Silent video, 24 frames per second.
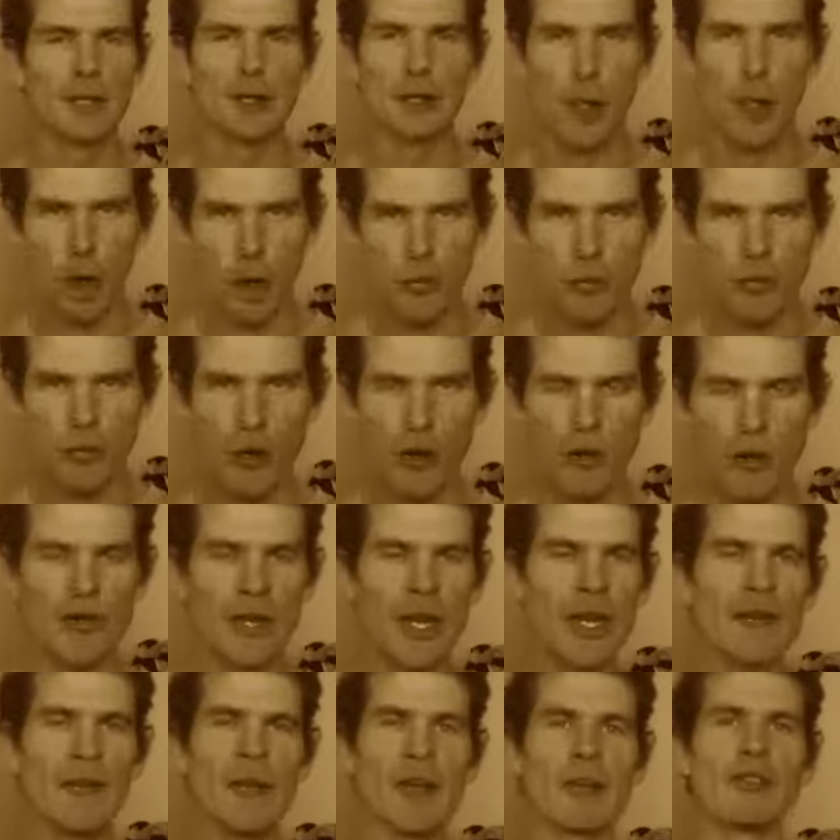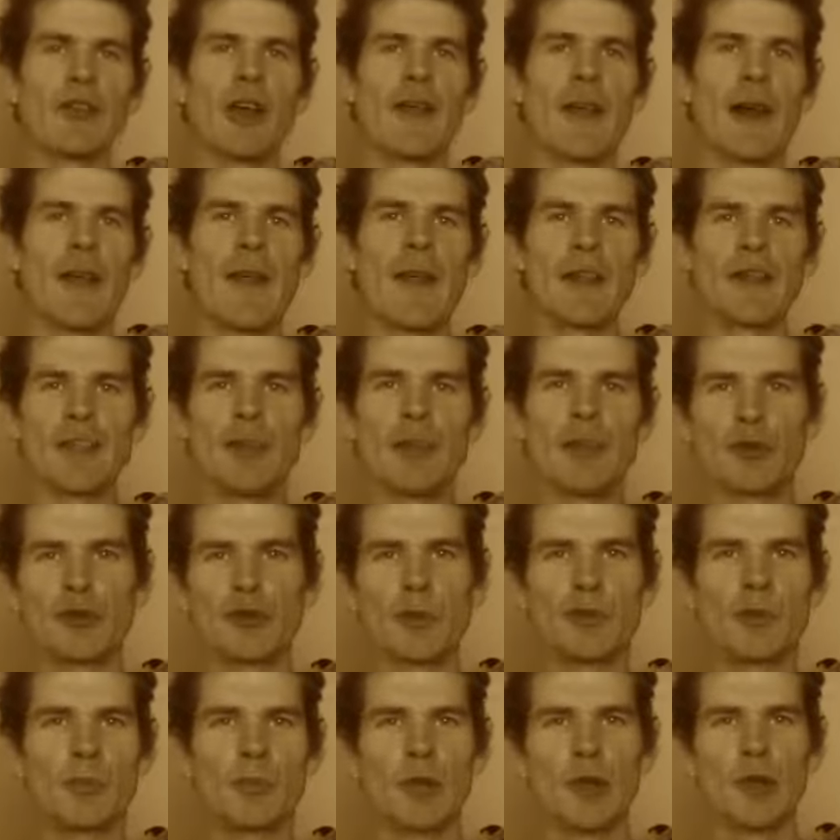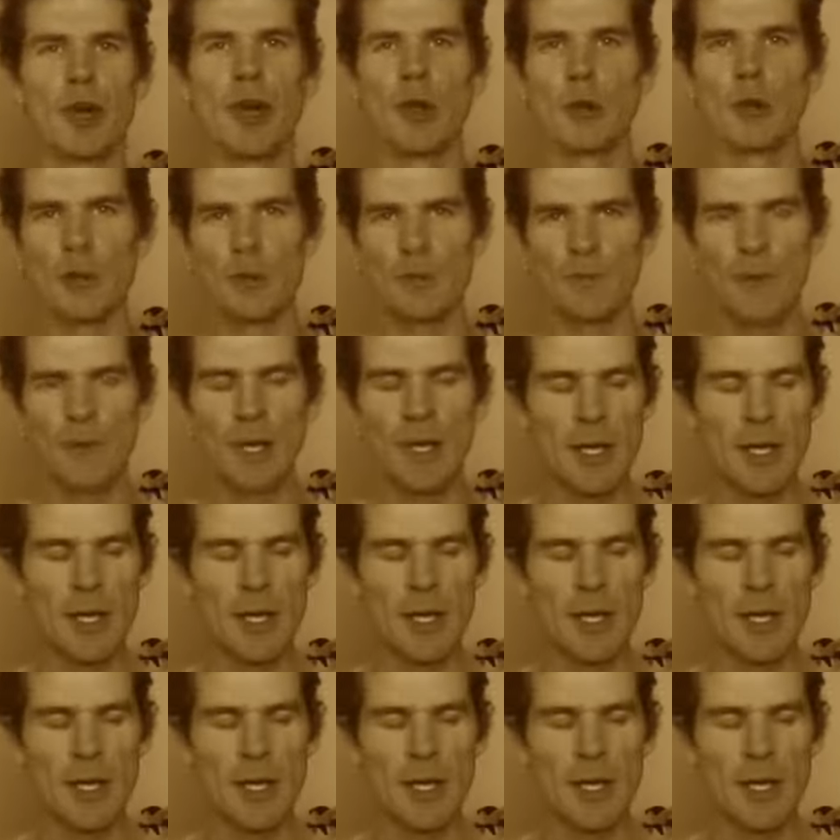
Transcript: low protein, things like that. That's in the description below.